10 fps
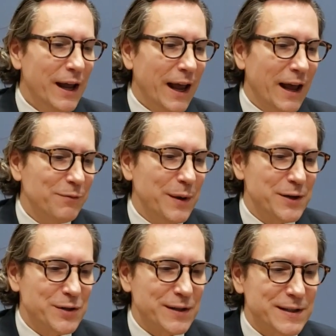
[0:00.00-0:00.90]
have
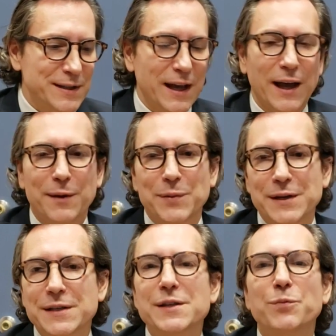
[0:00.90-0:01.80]
patients be
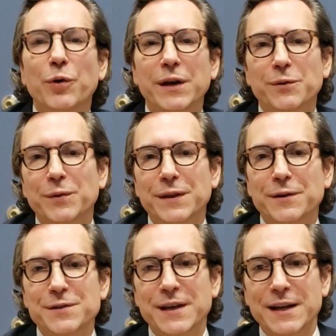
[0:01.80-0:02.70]
disappointed with
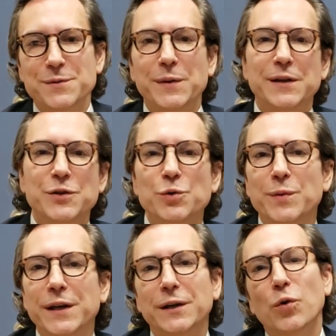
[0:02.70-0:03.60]
their size being too
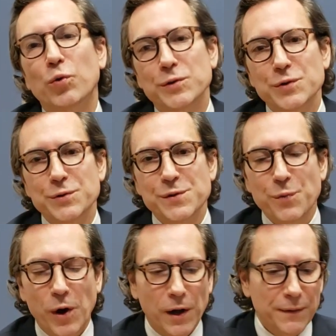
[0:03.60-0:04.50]
big or too
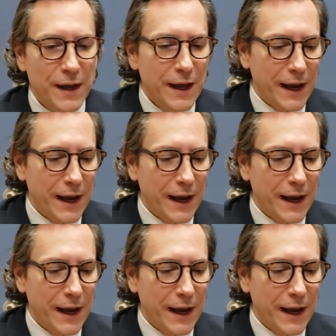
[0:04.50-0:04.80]
small.